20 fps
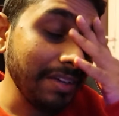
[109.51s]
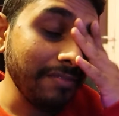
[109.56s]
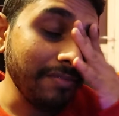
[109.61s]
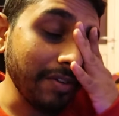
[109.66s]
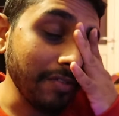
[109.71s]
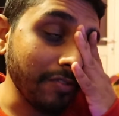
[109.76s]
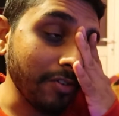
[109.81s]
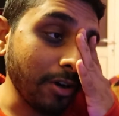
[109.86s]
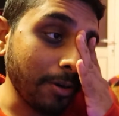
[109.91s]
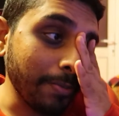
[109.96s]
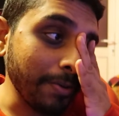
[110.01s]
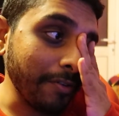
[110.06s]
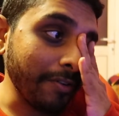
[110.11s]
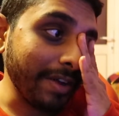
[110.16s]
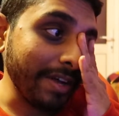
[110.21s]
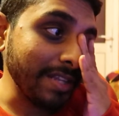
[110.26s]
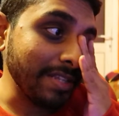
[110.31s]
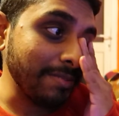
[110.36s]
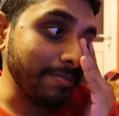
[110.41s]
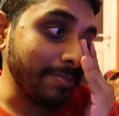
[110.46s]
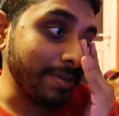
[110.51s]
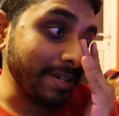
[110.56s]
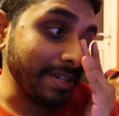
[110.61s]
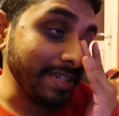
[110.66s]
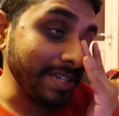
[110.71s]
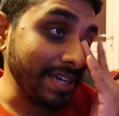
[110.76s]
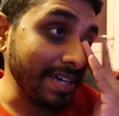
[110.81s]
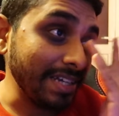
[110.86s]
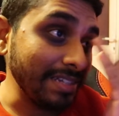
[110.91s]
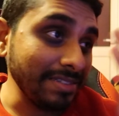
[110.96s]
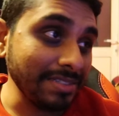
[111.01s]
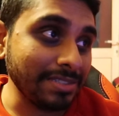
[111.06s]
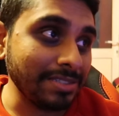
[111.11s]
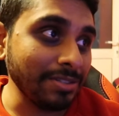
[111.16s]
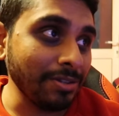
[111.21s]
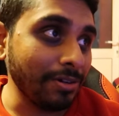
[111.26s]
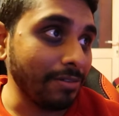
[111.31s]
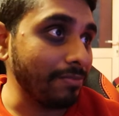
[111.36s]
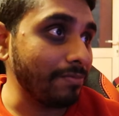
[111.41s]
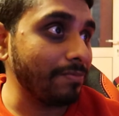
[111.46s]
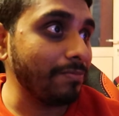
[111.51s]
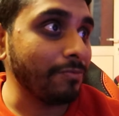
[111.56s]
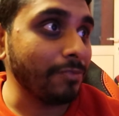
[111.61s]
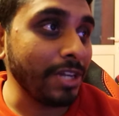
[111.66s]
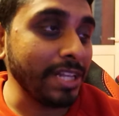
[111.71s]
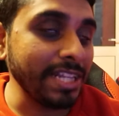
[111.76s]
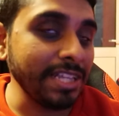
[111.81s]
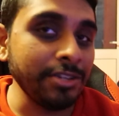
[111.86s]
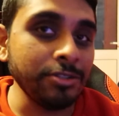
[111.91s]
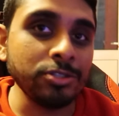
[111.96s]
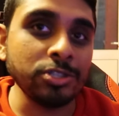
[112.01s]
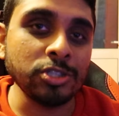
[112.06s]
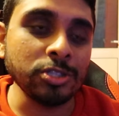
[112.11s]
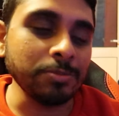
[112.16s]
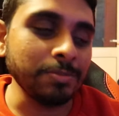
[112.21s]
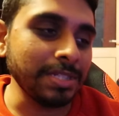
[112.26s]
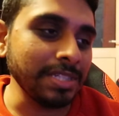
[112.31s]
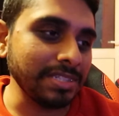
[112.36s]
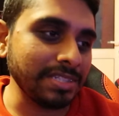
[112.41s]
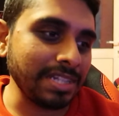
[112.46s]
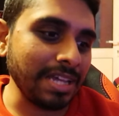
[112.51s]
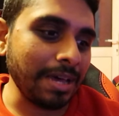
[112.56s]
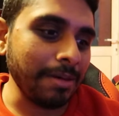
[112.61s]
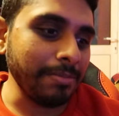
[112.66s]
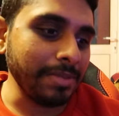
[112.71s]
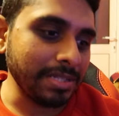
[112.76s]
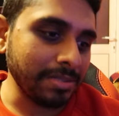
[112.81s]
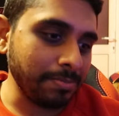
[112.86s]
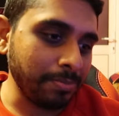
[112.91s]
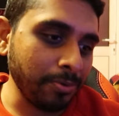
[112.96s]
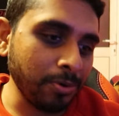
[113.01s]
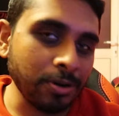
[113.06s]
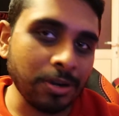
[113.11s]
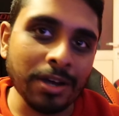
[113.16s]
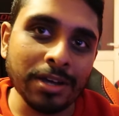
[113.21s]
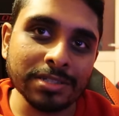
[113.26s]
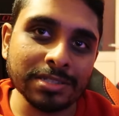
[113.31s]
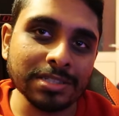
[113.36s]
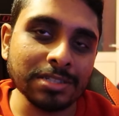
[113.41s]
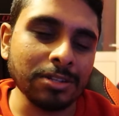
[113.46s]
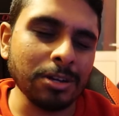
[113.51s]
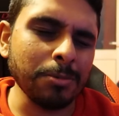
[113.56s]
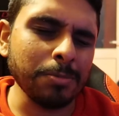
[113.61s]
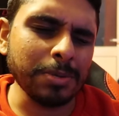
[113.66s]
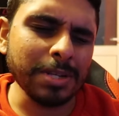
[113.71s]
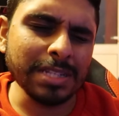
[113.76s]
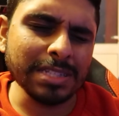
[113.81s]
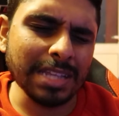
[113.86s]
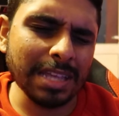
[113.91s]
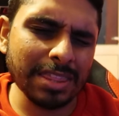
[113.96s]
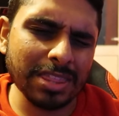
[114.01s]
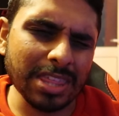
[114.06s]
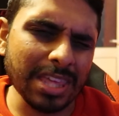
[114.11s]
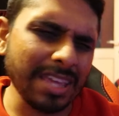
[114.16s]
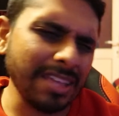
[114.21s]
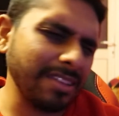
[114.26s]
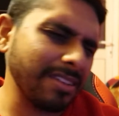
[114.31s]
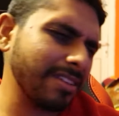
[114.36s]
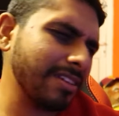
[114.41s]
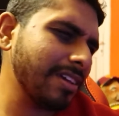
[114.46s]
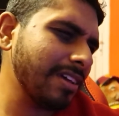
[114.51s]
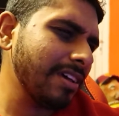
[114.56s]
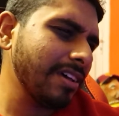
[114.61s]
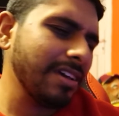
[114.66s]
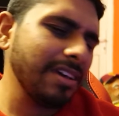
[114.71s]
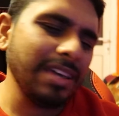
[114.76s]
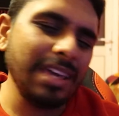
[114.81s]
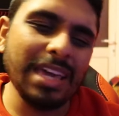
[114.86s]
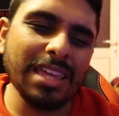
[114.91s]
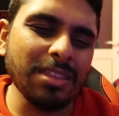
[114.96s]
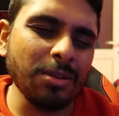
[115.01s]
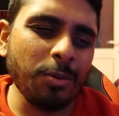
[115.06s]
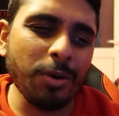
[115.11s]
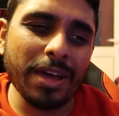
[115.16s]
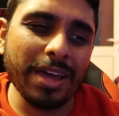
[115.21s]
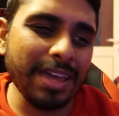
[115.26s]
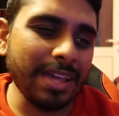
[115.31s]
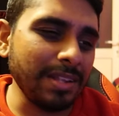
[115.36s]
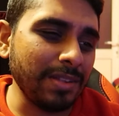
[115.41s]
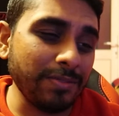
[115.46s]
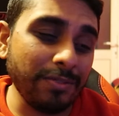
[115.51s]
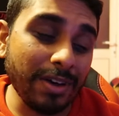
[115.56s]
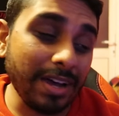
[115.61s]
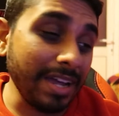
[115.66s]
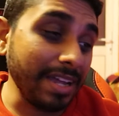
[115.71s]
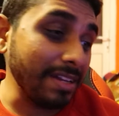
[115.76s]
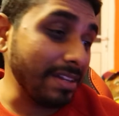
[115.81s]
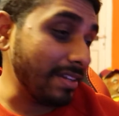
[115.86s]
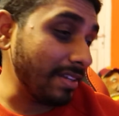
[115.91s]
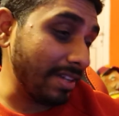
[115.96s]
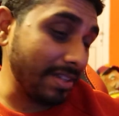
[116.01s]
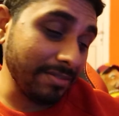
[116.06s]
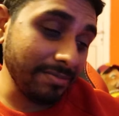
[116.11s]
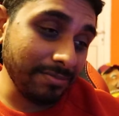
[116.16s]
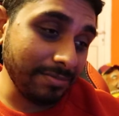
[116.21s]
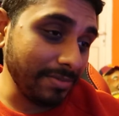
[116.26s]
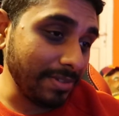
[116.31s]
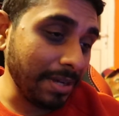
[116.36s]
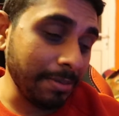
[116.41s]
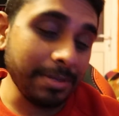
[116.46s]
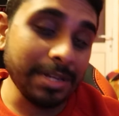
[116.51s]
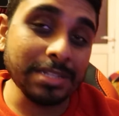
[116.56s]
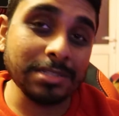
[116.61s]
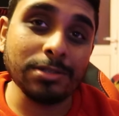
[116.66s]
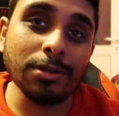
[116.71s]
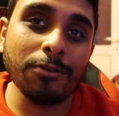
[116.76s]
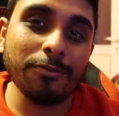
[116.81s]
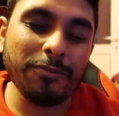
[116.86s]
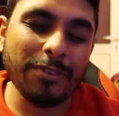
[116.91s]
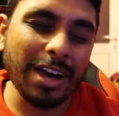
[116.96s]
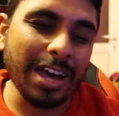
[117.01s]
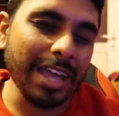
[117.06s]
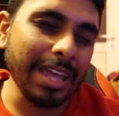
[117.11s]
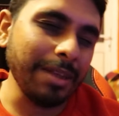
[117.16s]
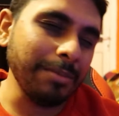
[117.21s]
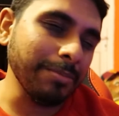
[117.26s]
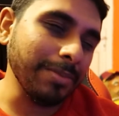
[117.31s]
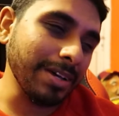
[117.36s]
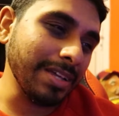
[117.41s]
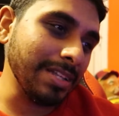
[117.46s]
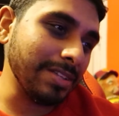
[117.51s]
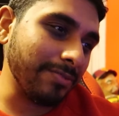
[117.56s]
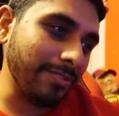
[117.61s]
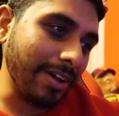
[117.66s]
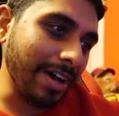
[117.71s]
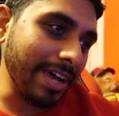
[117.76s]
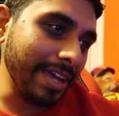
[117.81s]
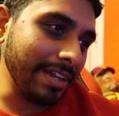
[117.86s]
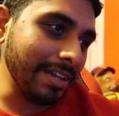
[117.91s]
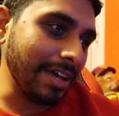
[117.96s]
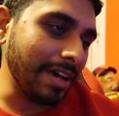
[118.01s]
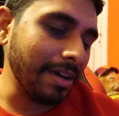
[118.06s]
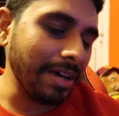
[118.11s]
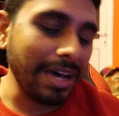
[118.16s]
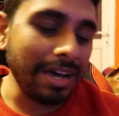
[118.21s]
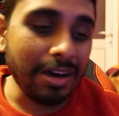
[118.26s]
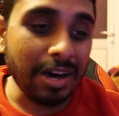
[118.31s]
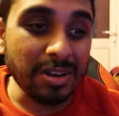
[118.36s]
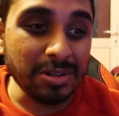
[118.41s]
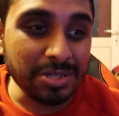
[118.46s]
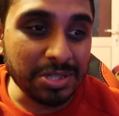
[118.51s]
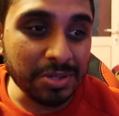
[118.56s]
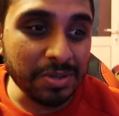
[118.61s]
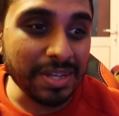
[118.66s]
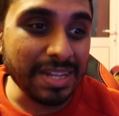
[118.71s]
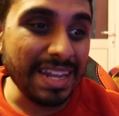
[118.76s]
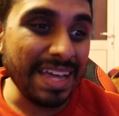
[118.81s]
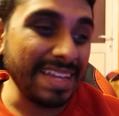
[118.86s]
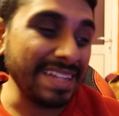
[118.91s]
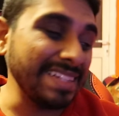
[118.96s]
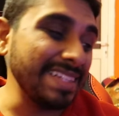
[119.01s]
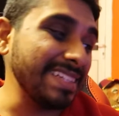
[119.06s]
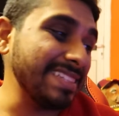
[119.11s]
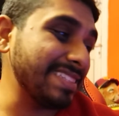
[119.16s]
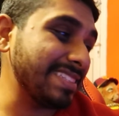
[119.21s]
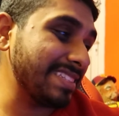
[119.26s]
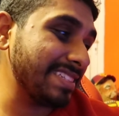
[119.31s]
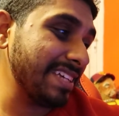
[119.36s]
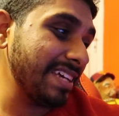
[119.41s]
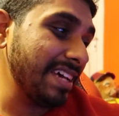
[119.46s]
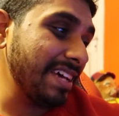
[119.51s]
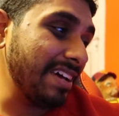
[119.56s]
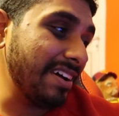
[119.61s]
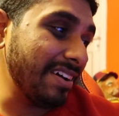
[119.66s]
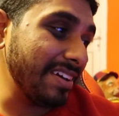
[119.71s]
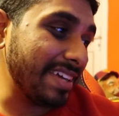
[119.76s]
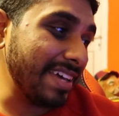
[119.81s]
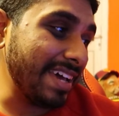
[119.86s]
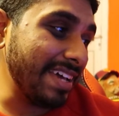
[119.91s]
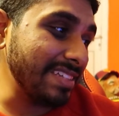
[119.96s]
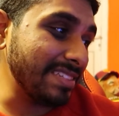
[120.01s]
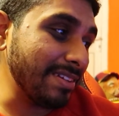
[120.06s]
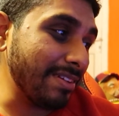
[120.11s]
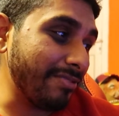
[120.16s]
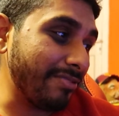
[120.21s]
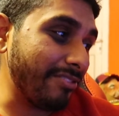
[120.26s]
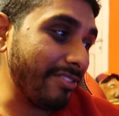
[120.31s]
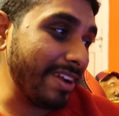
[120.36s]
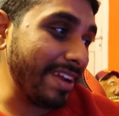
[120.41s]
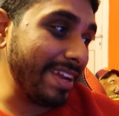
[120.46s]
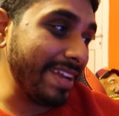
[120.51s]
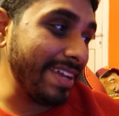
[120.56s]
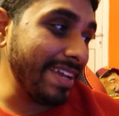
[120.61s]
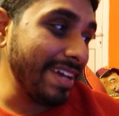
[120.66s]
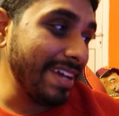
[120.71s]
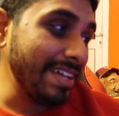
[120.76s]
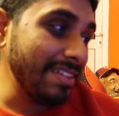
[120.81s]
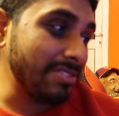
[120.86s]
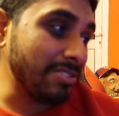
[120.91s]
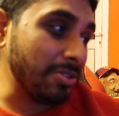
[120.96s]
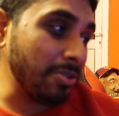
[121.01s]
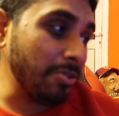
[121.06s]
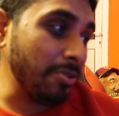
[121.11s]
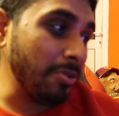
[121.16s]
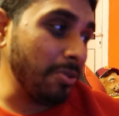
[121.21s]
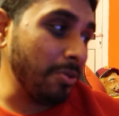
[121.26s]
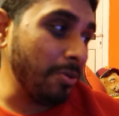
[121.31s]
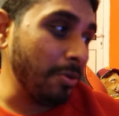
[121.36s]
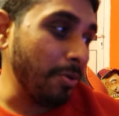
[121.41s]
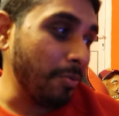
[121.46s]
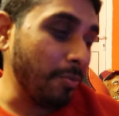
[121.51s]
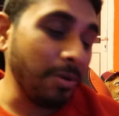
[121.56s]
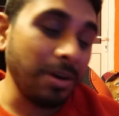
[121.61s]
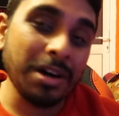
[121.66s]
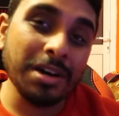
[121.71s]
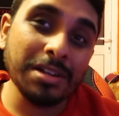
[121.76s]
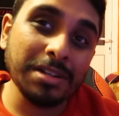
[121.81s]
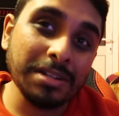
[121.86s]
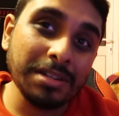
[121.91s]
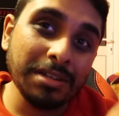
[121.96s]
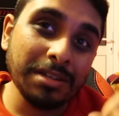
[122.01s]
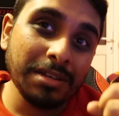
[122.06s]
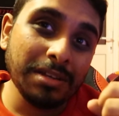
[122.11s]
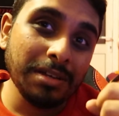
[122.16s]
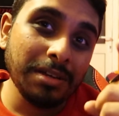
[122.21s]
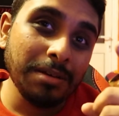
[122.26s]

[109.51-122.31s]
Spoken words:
With copyrights, but yeah, it's not really YouTube this time, it's broadcasting companies, I think. Either way, it's fine. I mean, it's not fine, but it's fine. I'll do it like this. Okay, so 3, 2, 1,